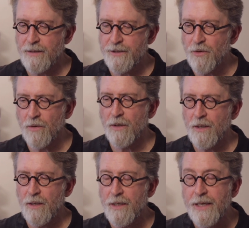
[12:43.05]
your
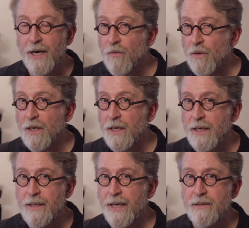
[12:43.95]
network
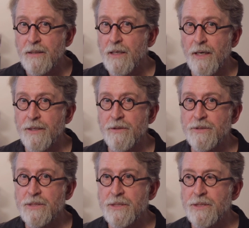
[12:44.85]
connected audio
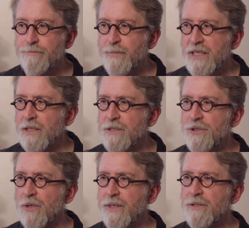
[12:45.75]
system because
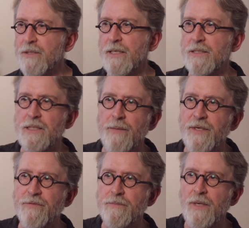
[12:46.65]
your internet is
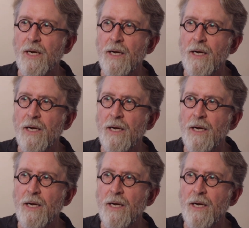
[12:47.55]
coming from